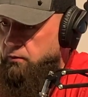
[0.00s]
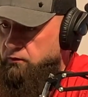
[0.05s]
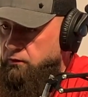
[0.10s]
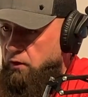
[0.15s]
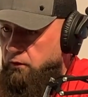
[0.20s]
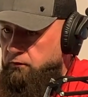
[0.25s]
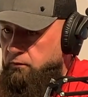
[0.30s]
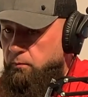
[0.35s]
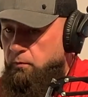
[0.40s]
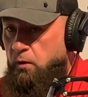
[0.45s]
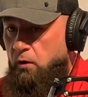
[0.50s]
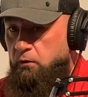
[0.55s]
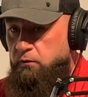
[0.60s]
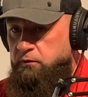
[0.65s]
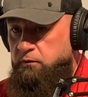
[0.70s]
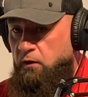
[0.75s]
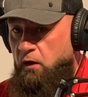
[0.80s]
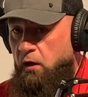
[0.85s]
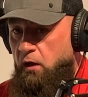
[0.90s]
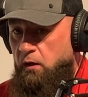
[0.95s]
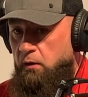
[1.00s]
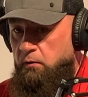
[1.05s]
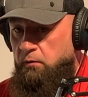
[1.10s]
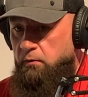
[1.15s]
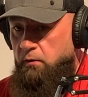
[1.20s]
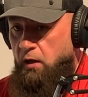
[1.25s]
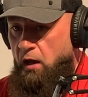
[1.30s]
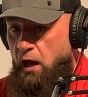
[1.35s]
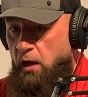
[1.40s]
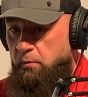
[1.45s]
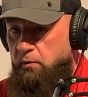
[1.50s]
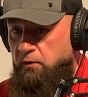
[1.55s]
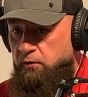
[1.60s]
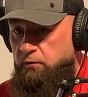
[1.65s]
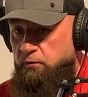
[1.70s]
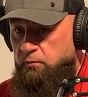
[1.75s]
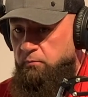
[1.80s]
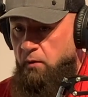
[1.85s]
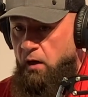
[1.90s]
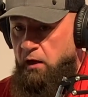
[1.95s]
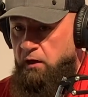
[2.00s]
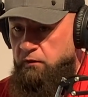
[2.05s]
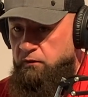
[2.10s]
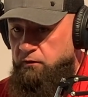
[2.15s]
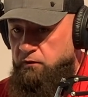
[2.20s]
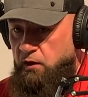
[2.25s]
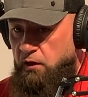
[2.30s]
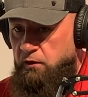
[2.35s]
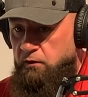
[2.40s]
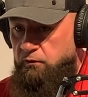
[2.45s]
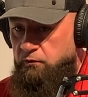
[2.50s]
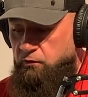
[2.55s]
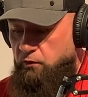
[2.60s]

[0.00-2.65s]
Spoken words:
we talked about habits, mindset,